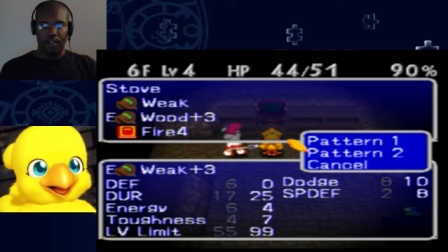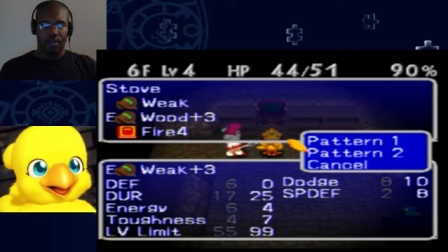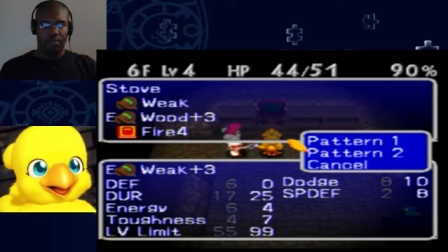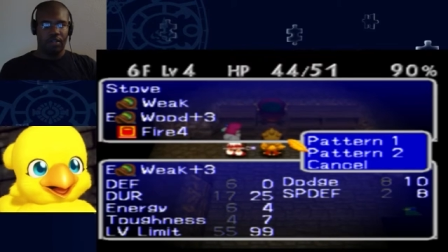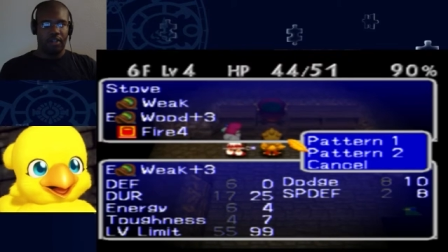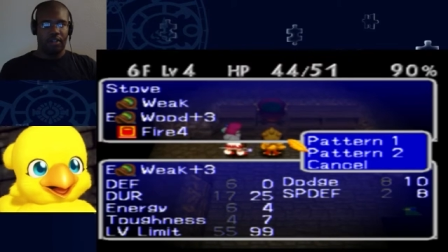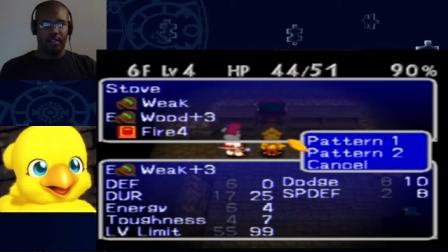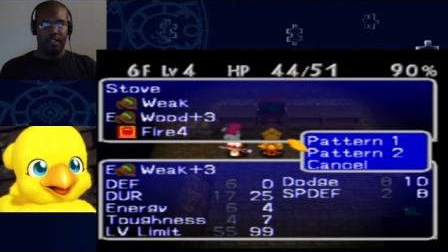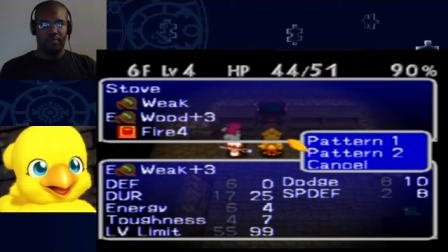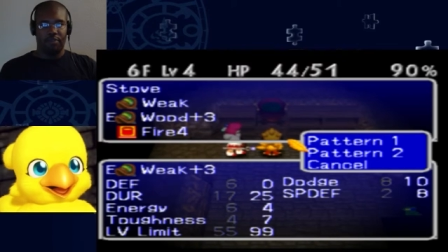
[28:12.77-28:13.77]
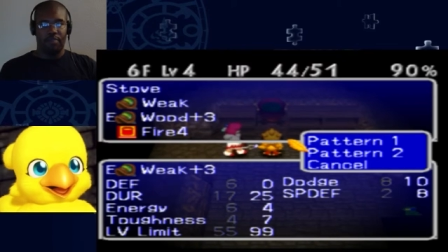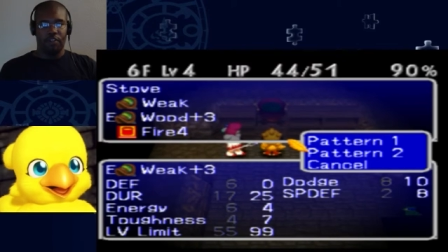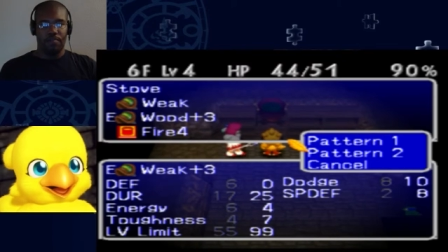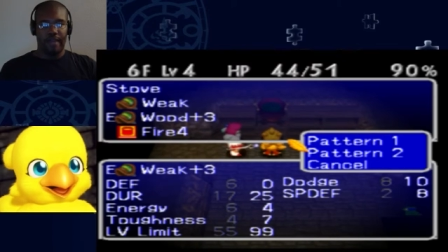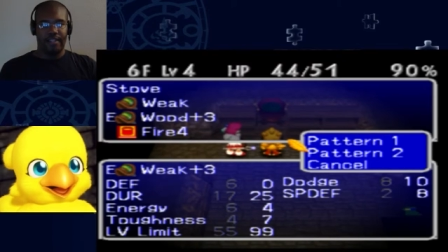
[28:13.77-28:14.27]
But this pretty
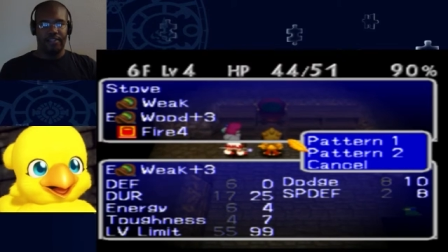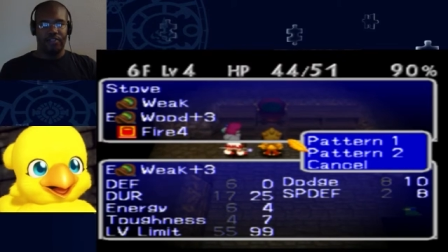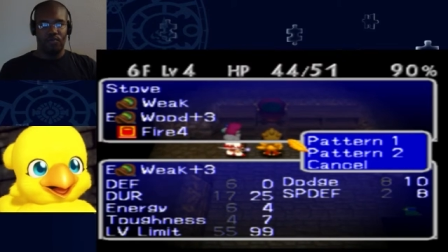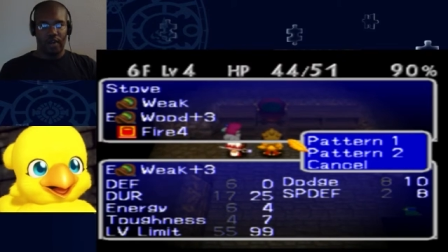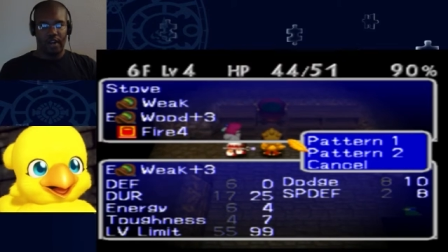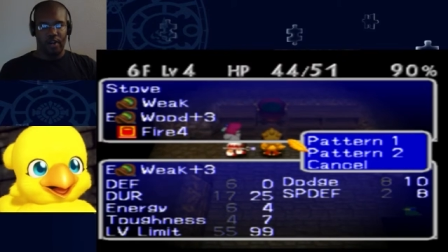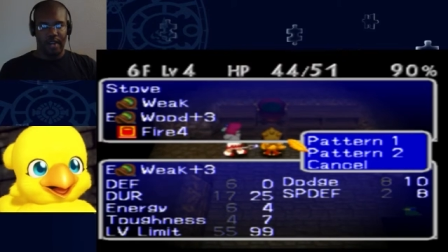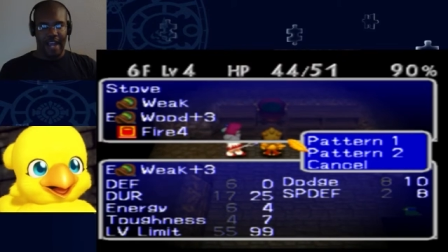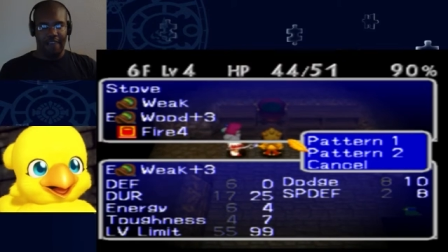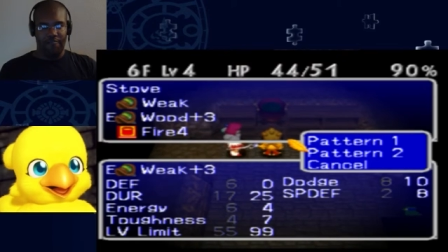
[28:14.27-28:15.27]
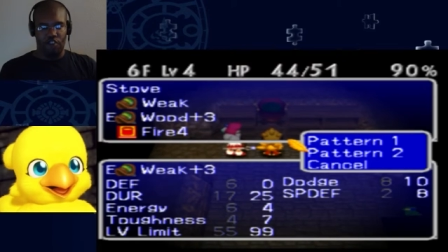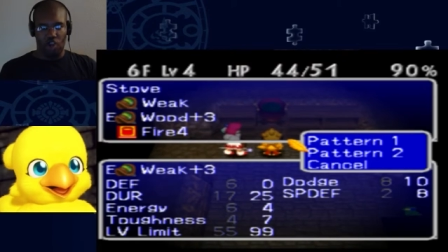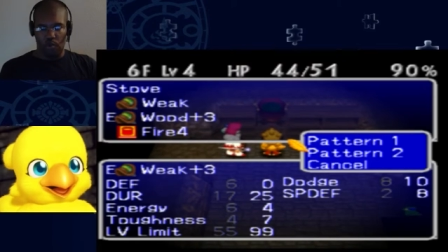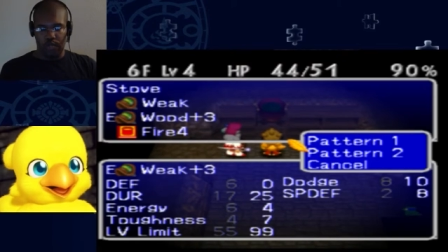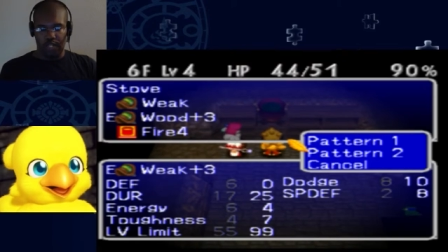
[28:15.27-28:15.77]
much makes it to where we have
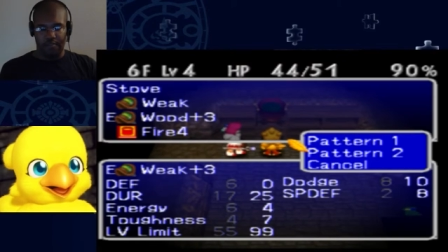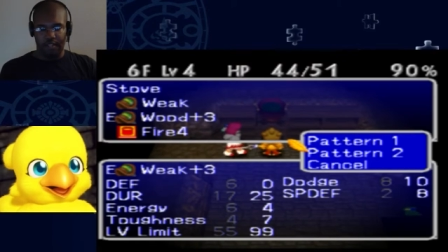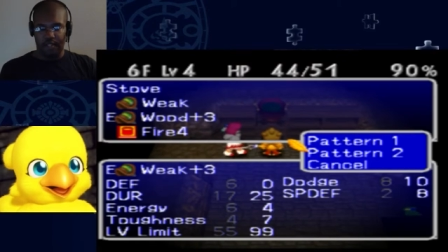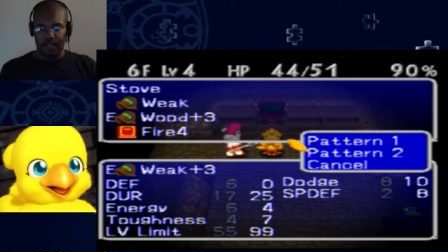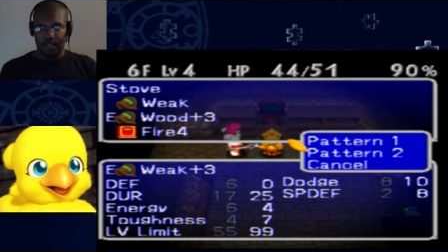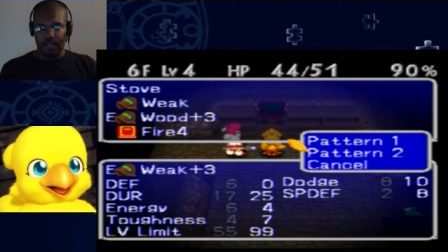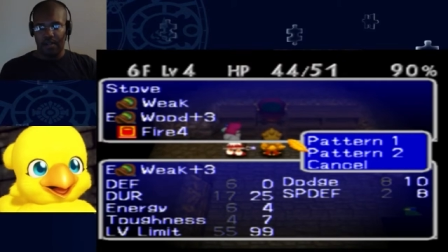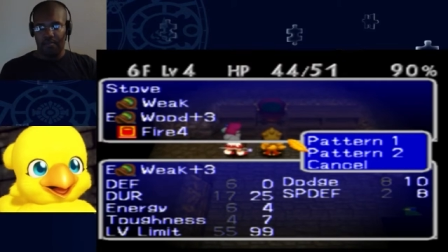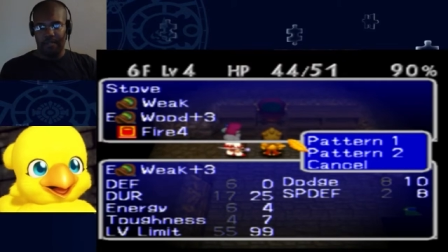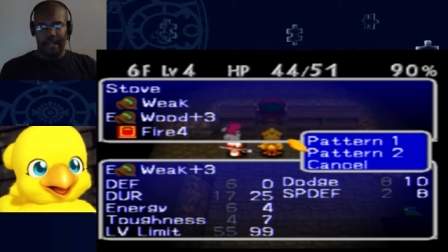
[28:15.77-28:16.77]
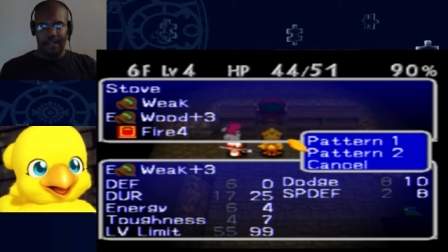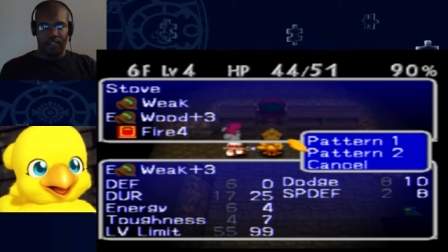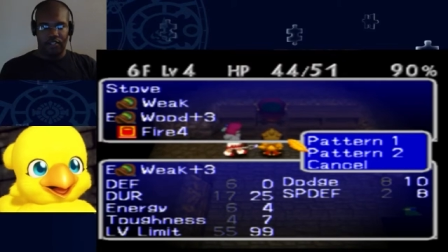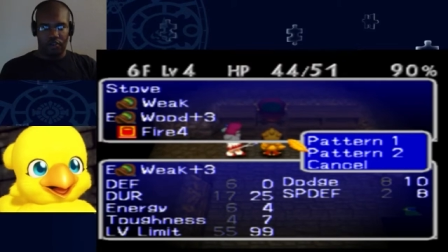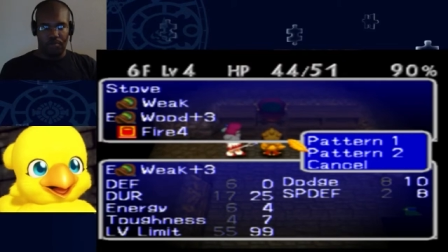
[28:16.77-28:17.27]
no defense, but as the
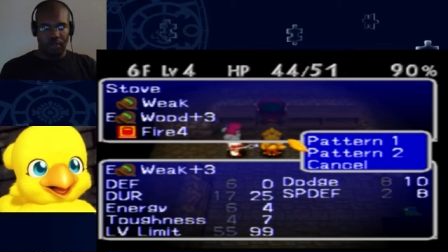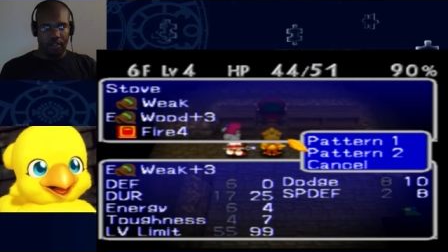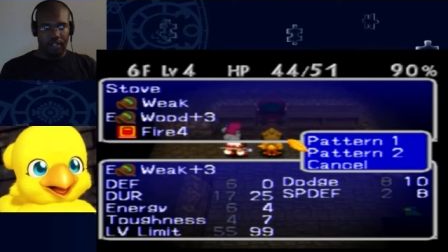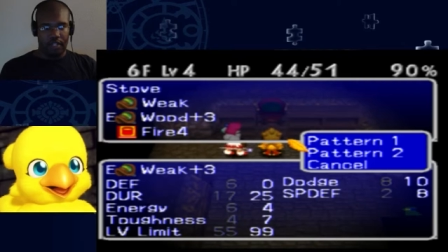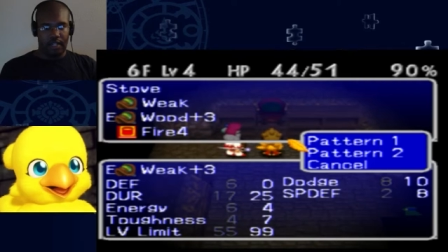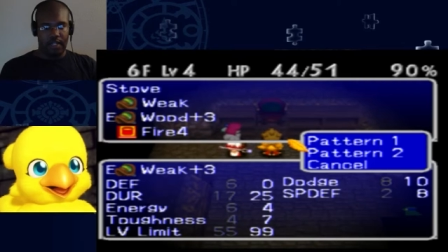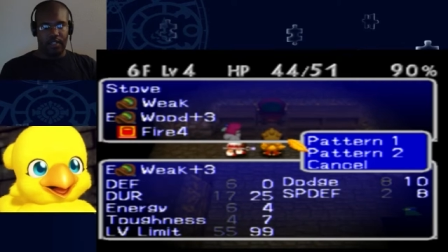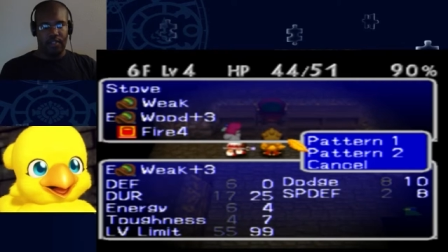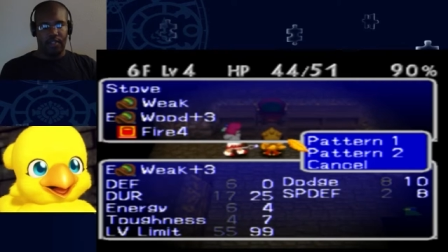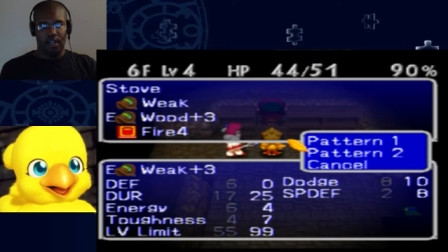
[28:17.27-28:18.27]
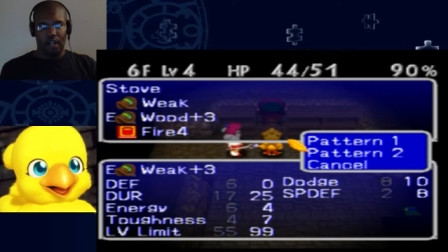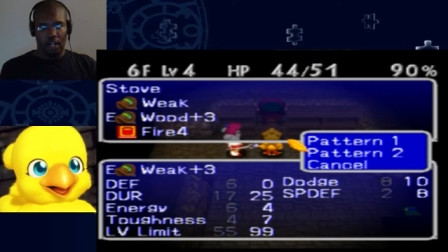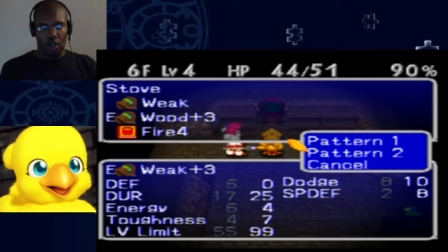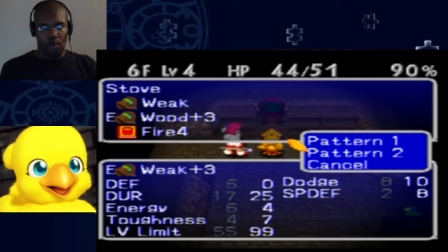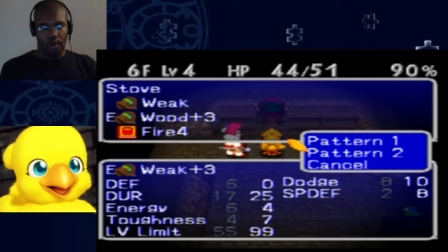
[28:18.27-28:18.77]
durability gets
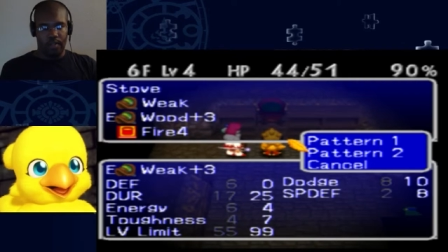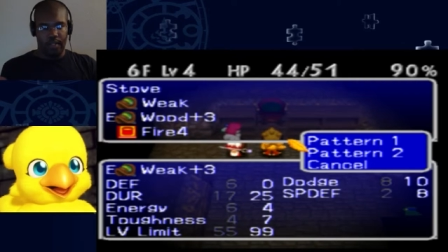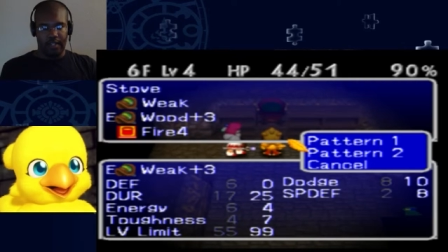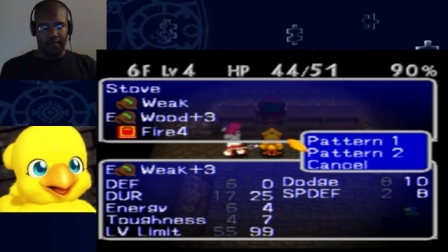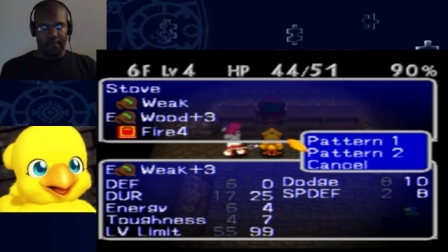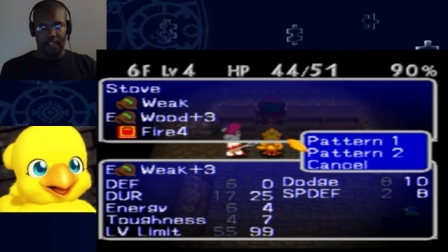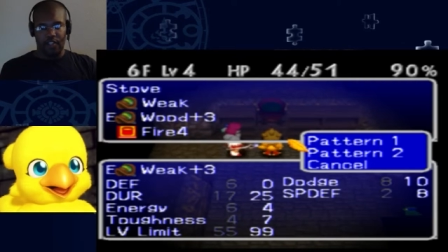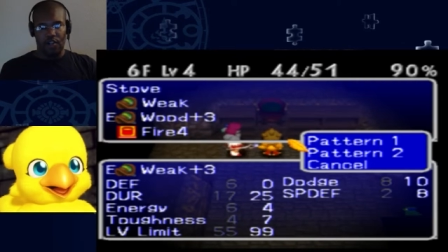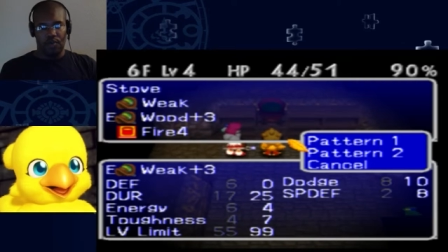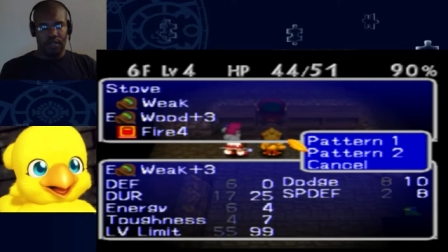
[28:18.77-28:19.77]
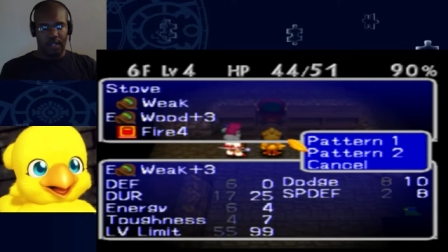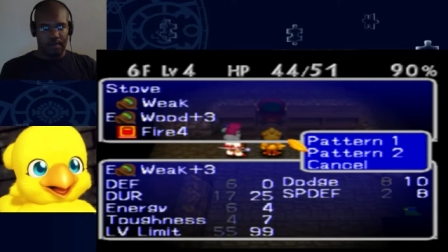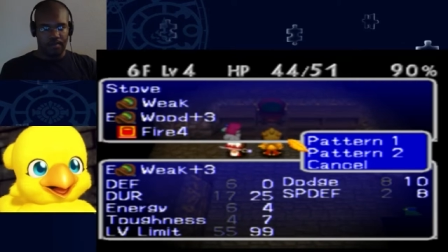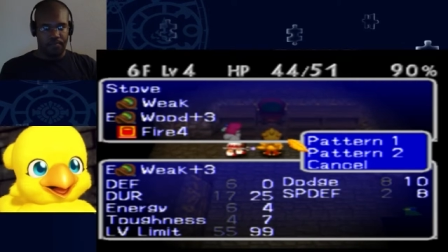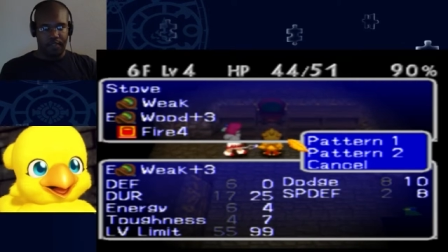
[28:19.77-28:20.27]
lower, the defense goes up.